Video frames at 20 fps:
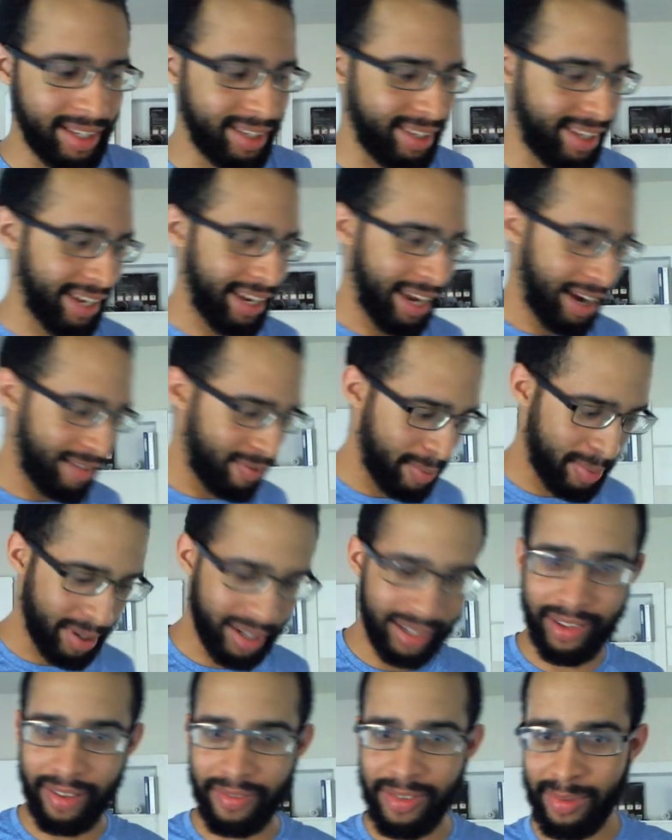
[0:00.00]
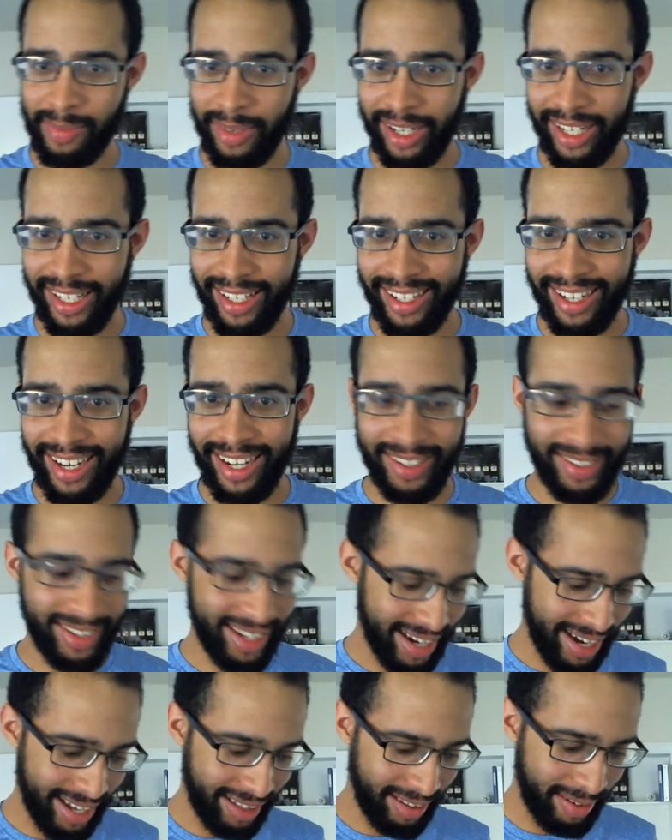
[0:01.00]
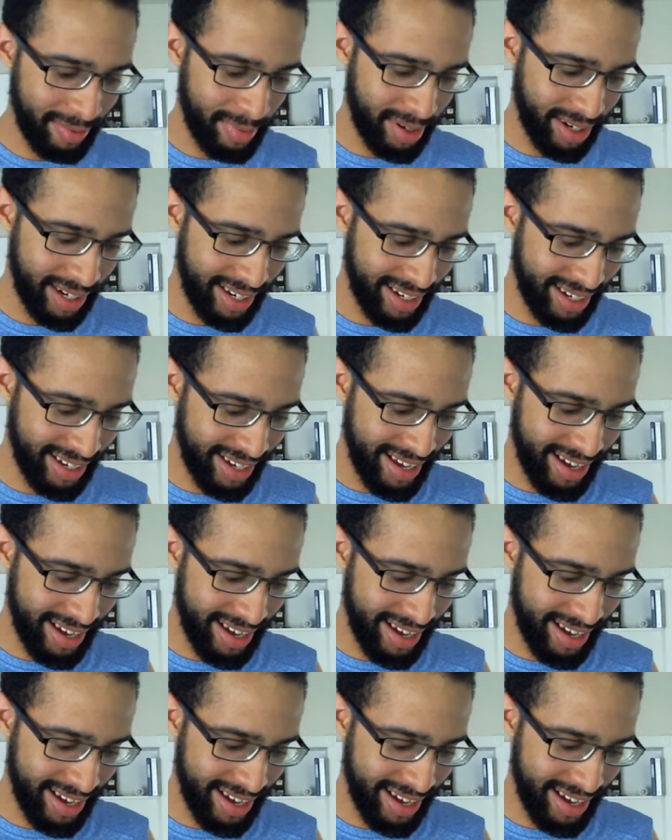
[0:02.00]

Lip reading: Like, everybody loves money. I know that I love money.